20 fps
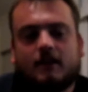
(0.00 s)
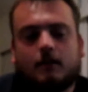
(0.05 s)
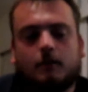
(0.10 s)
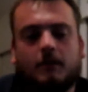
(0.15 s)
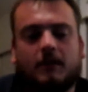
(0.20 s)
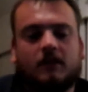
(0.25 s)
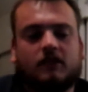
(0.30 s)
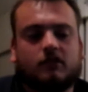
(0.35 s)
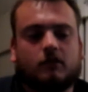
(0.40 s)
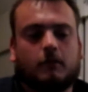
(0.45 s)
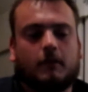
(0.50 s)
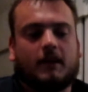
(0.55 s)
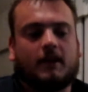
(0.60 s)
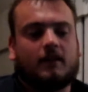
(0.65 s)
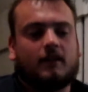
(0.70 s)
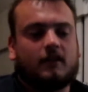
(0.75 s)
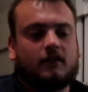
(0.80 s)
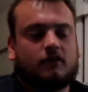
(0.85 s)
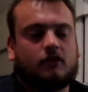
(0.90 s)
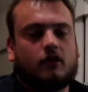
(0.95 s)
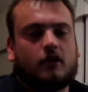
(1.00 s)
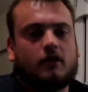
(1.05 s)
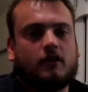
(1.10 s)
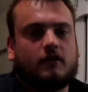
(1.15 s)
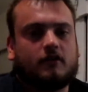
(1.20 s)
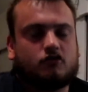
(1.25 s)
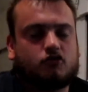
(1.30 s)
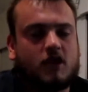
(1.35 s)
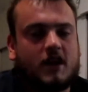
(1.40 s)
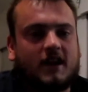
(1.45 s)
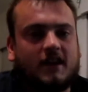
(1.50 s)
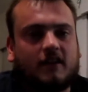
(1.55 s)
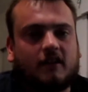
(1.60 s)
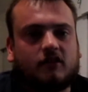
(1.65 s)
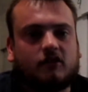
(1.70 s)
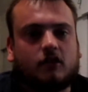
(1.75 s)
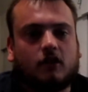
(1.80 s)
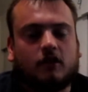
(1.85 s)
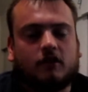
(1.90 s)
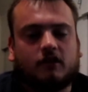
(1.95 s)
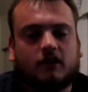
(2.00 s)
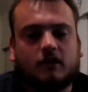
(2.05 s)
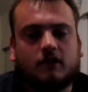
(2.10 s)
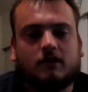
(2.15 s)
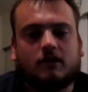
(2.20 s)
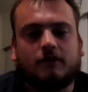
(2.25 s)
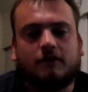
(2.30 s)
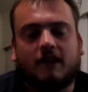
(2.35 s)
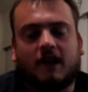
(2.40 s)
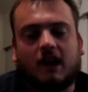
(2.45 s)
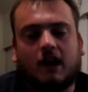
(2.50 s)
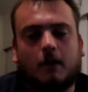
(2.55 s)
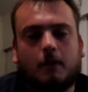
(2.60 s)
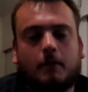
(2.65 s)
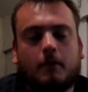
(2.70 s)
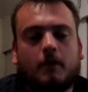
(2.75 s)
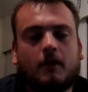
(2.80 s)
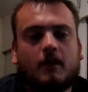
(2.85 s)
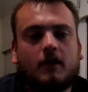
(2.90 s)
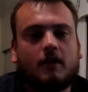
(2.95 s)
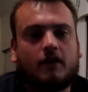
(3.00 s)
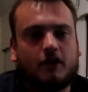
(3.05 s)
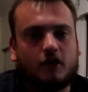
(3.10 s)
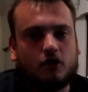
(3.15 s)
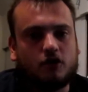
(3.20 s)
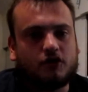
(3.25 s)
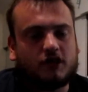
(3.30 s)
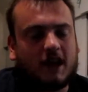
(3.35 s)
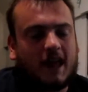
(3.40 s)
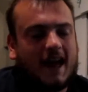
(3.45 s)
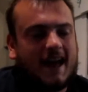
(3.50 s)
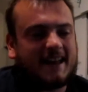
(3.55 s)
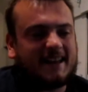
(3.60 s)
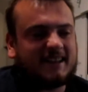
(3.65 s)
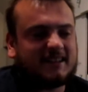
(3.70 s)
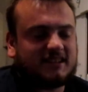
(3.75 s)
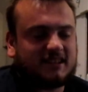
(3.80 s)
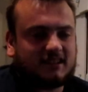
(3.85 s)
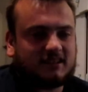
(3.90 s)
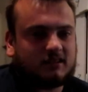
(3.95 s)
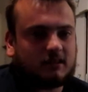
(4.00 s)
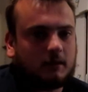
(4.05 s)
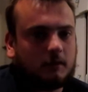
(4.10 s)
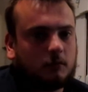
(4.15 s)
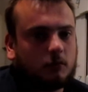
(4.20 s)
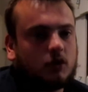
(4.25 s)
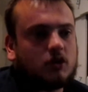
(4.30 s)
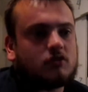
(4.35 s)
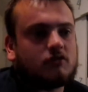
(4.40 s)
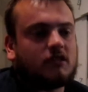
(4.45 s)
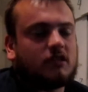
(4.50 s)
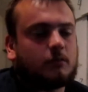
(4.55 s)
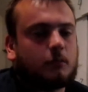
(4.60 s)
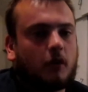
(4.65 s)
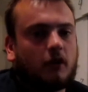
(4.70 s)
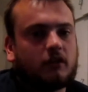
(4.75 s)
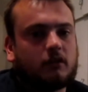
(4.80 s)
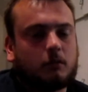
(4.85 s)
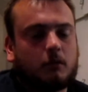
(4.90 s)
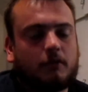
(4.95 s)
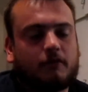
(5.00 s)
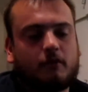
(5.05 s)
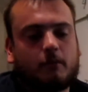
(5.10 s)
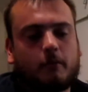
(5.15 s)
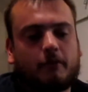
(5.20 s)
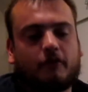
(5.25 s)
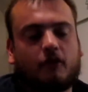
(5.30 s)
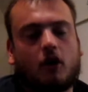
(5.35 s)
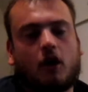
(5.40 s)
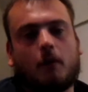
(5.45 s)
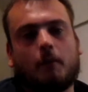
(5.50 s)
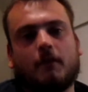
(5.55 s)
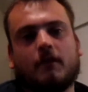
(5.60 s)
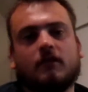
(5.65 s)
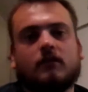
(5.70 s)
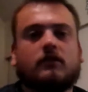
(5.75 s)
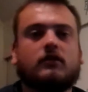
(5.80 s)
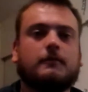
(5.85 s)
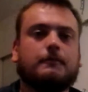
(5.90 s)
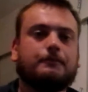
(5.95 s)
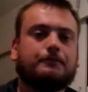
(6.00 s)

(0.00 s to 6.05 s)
means training that's going to develop the underlying systems which are responsible for performance.